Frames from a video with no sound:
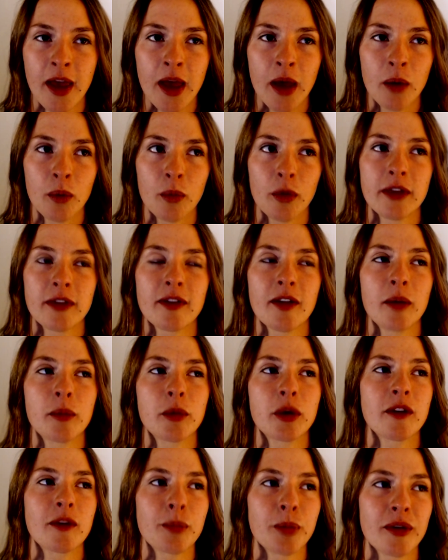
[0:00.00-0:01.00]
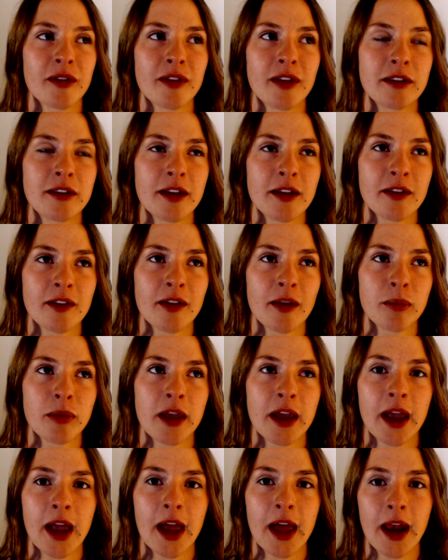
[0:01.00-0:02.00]
when someone is presenting
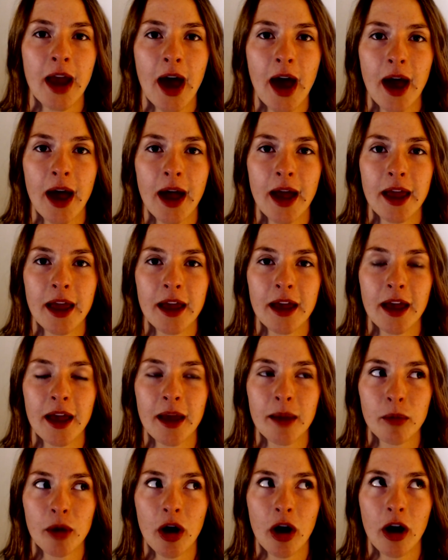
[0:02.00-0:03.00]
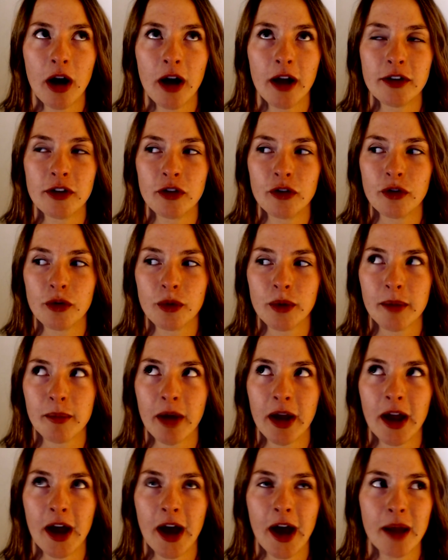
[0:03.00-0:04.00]
something and I am caught doing
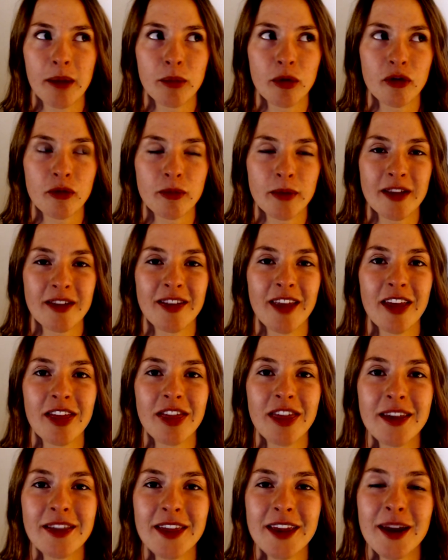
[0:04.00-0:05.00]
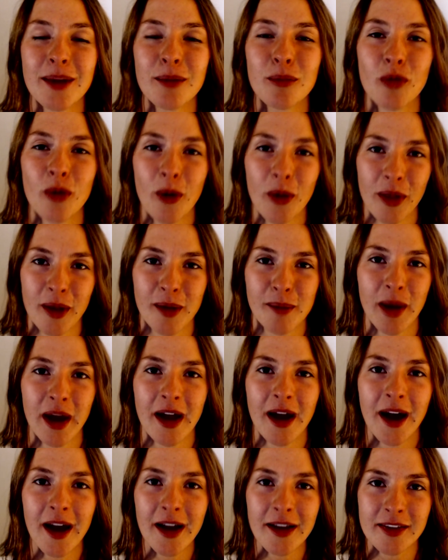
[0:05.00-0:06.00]
my eye movements, they think that I'm rolling my
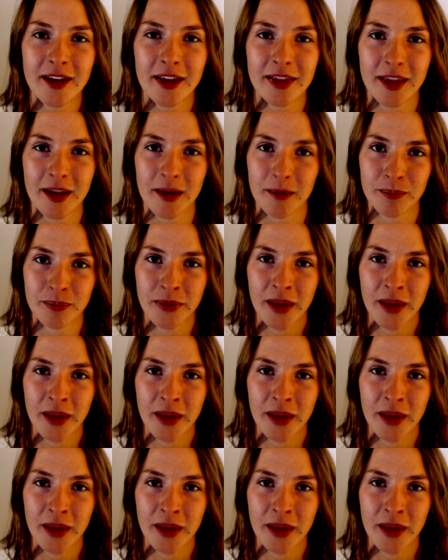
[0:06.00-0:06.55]
eyes at them.